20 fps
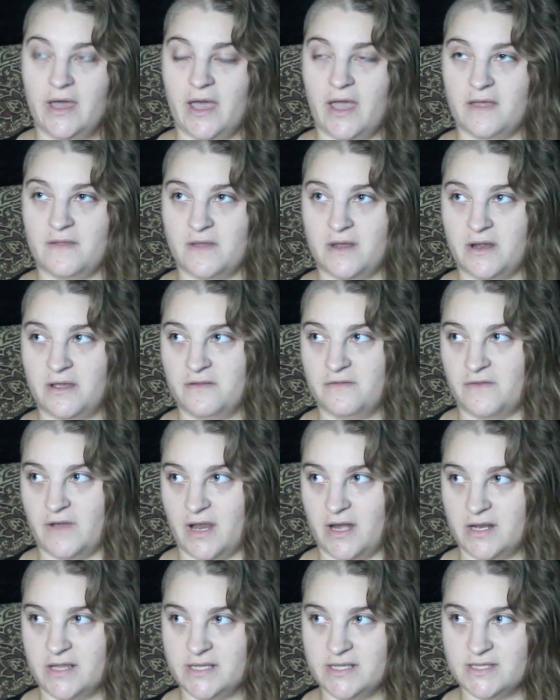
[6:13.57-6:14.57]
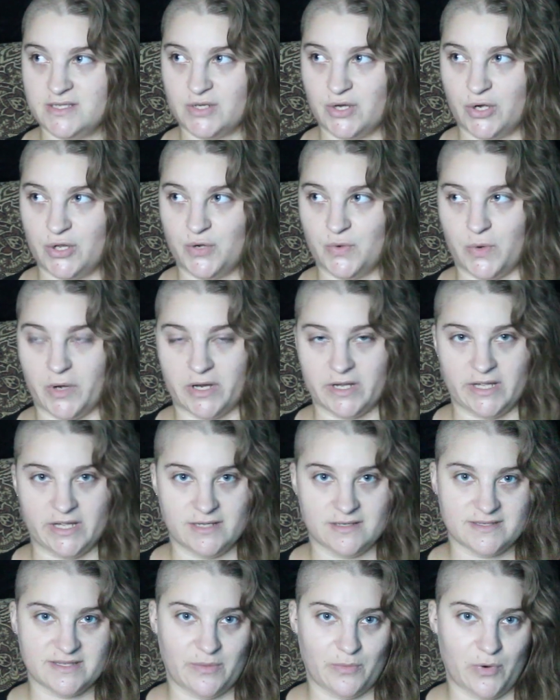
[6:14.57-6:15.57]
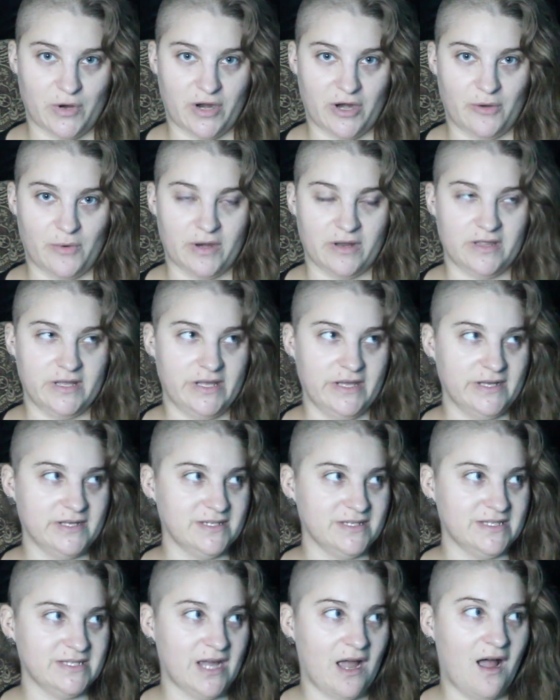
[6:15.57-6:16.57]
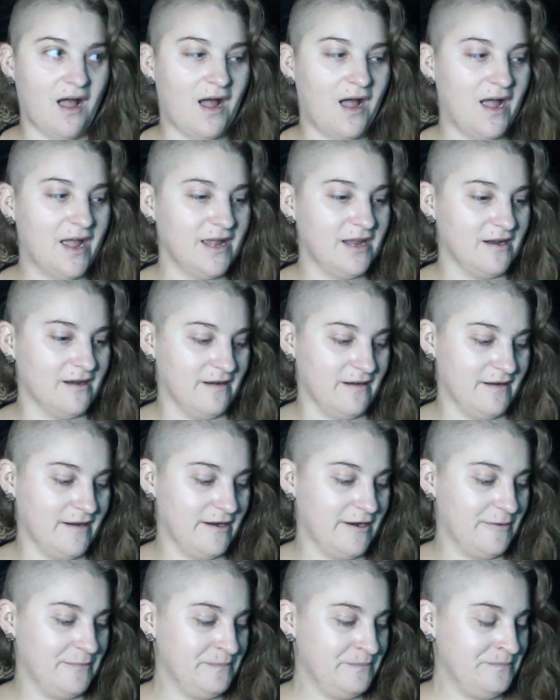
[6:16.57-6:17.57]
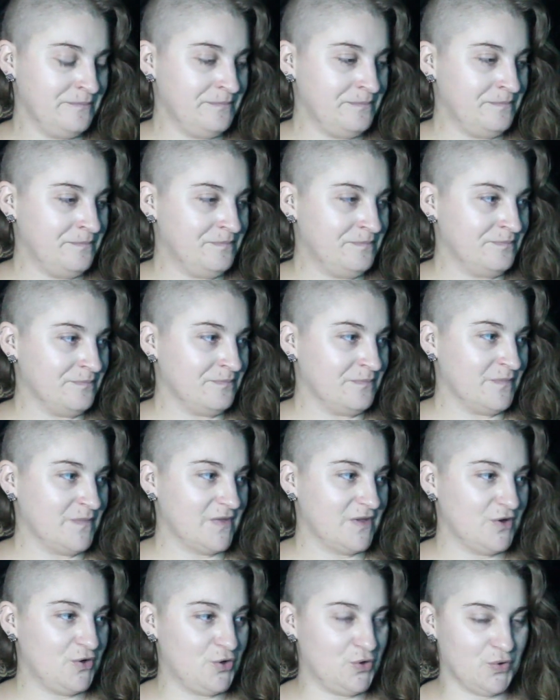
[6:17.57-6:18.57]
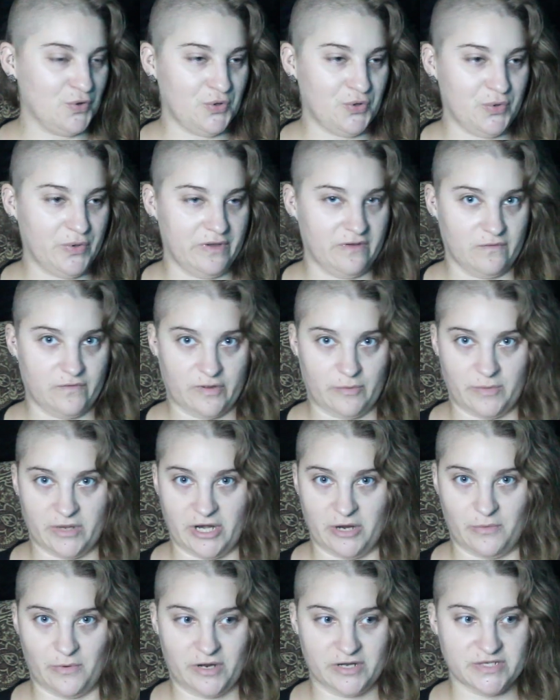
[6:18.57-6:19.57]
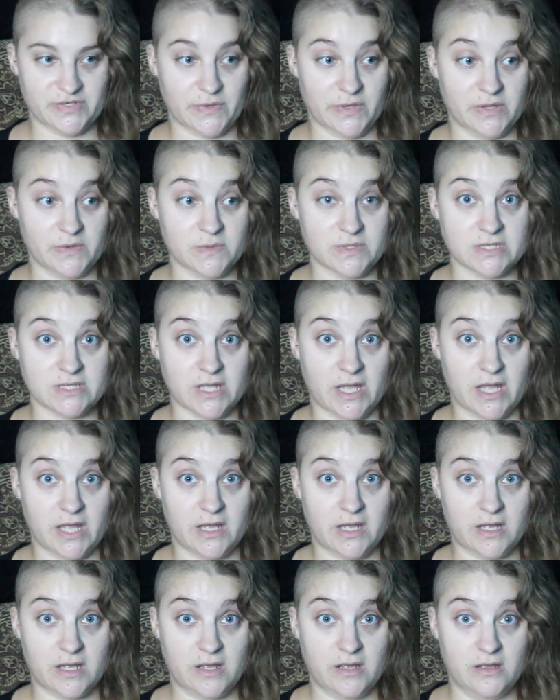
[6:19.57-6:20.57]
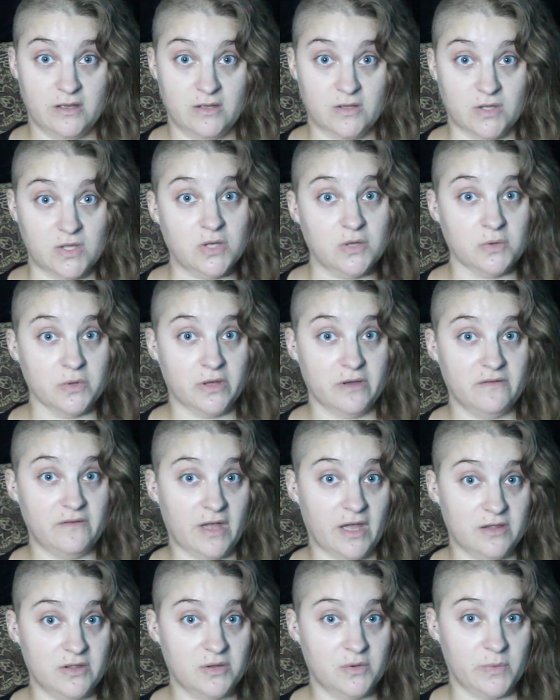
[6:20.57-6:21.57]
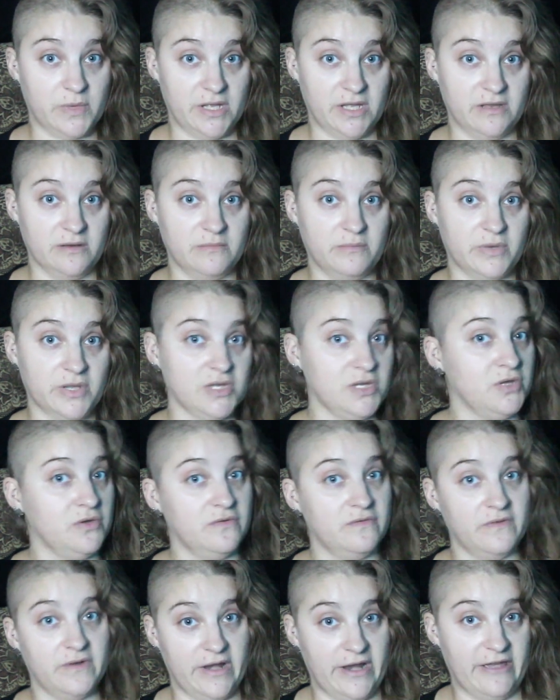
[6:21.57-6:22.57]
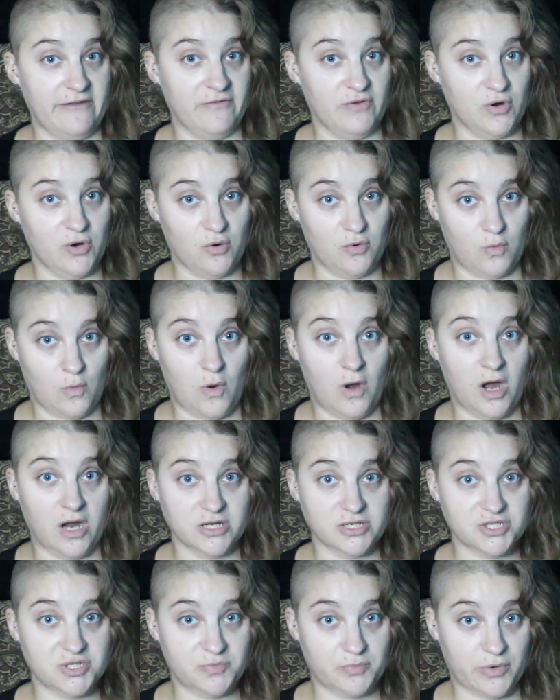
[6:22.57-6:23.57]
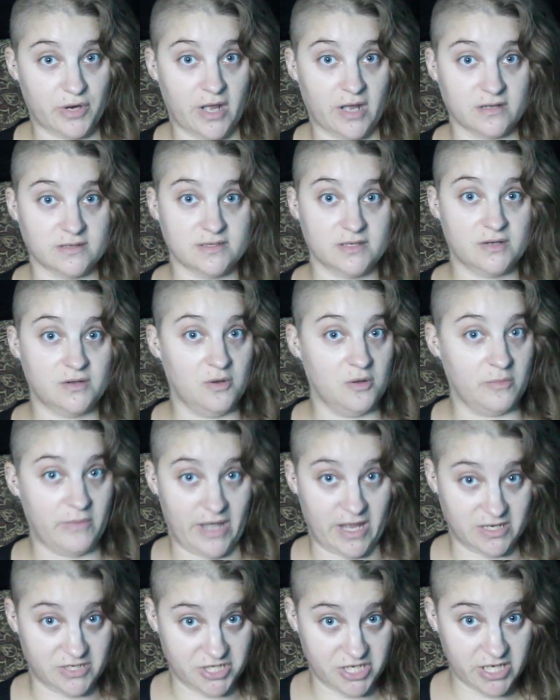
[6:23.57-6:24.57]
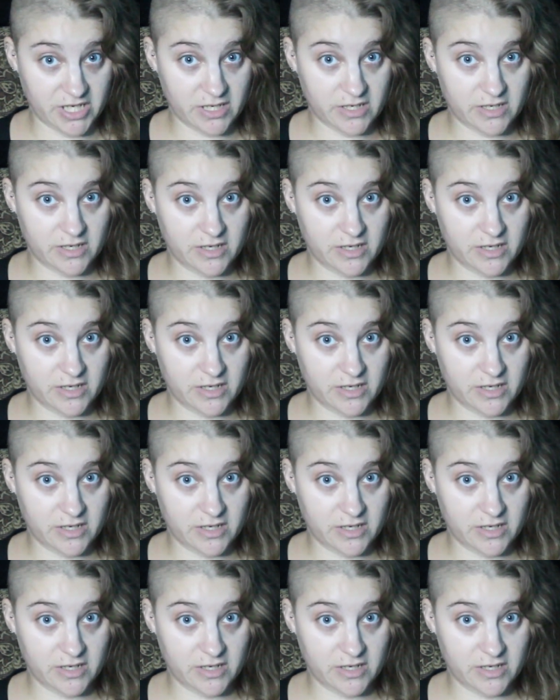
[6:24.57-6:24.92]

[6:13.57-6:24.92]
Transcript: and then I finally started working somewhere where the entire crew of women I worked with was like, you love Halloween, but you've never watched Practical Magic?